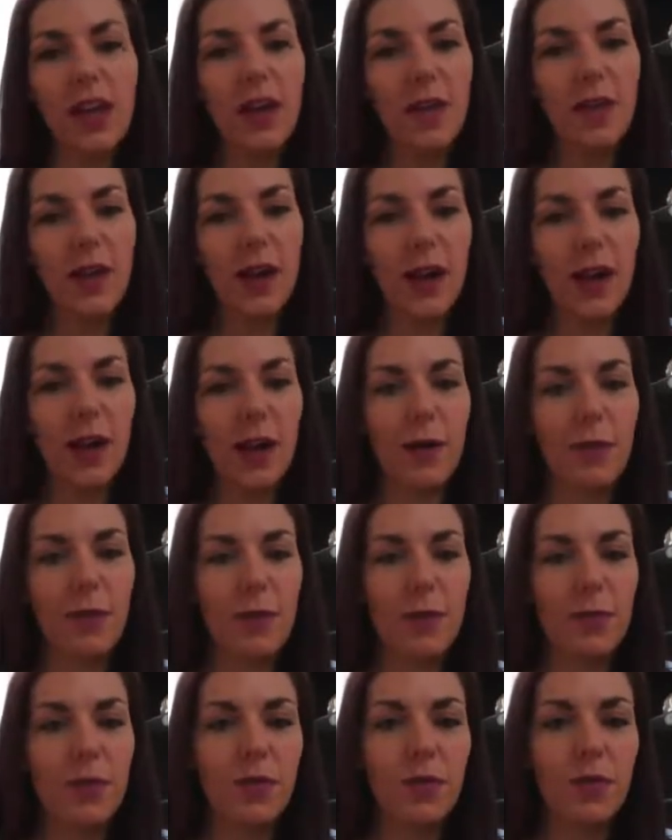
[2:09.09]
Uh,
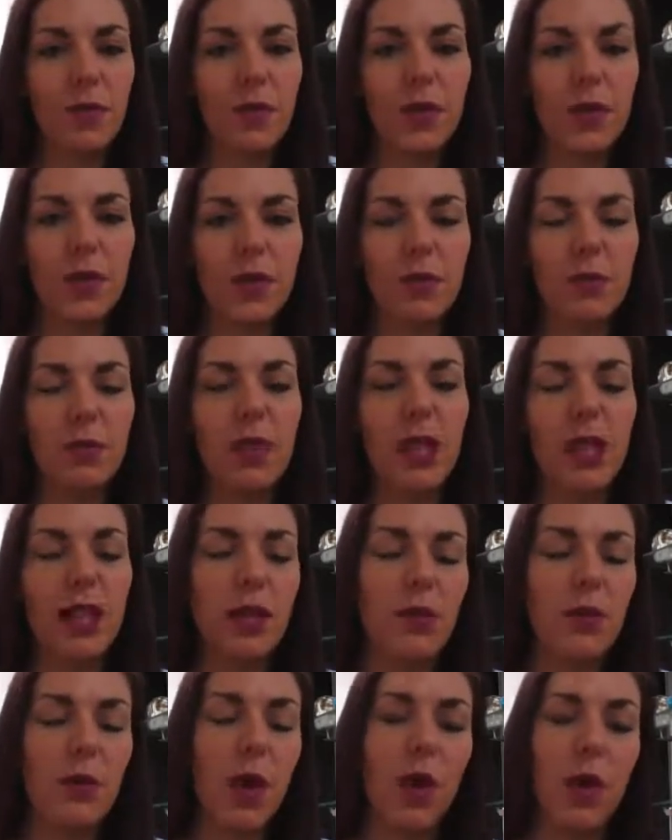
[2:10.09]
to me, the
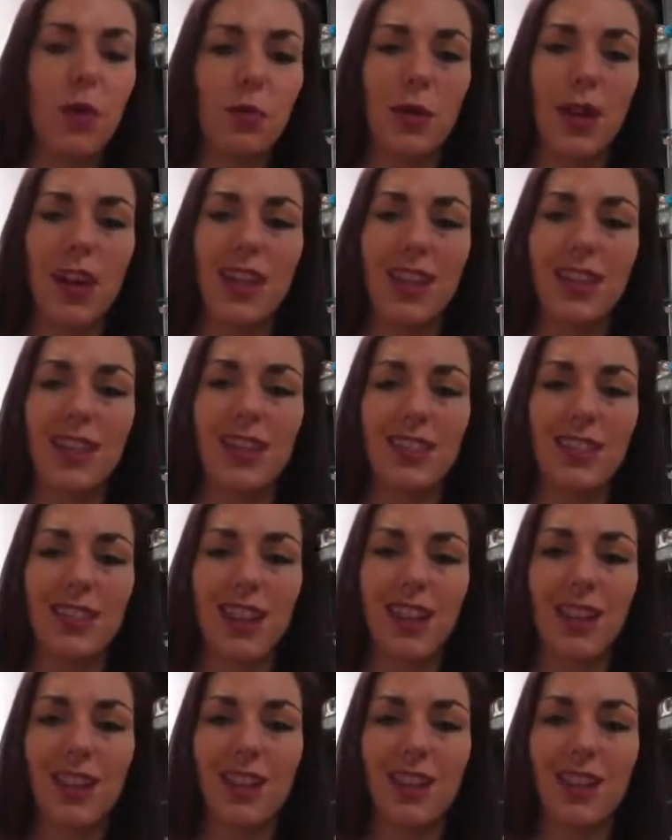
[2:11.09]
bottom line is that